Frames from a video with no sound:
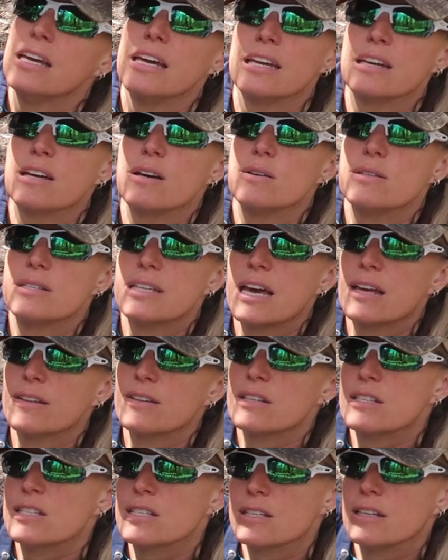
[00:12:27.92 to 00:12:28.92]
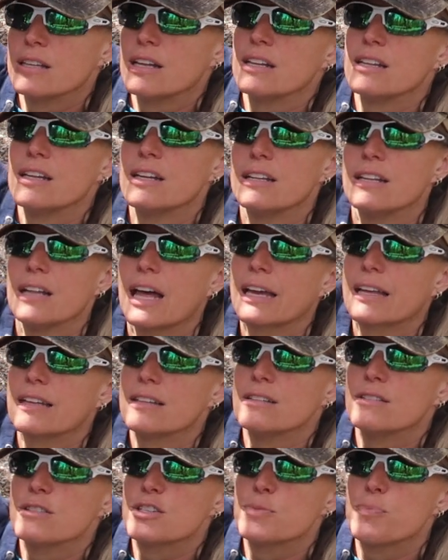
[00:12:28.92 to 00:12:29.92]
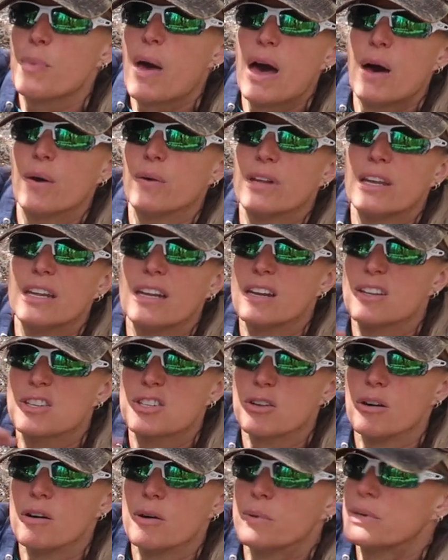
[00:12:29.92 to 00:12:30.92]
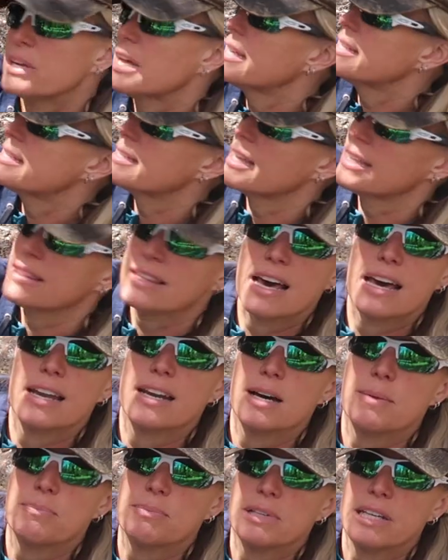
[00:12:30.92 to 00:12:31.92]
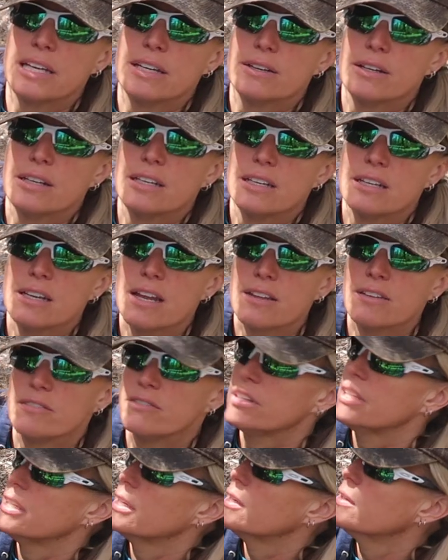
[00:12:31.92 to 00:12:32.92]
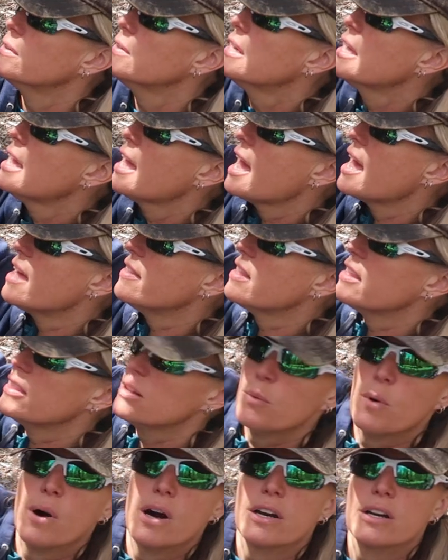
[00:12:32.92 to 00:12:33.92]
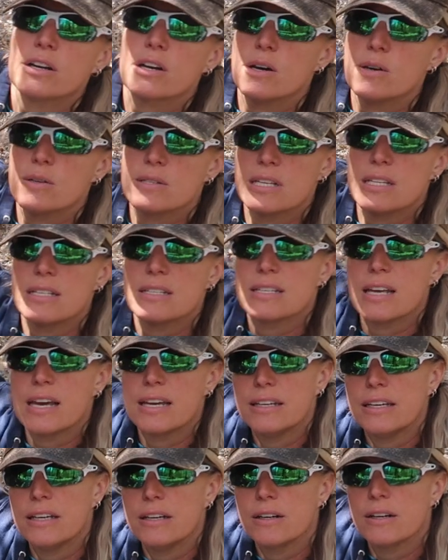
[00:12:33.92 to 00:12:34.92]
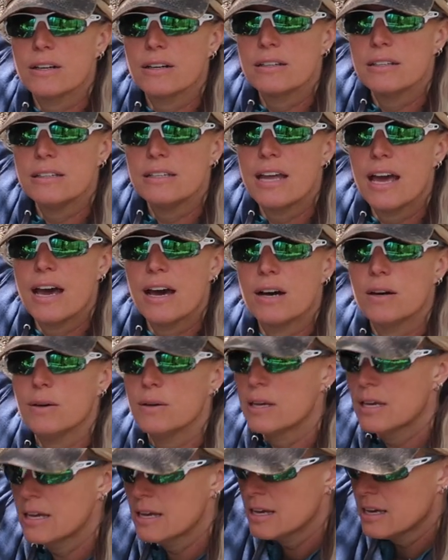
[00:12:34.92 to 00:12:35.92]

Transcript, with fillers: it goes down this like a little spout, and I'll show it when I set that up later in another video, and then the water goes inside here. Now,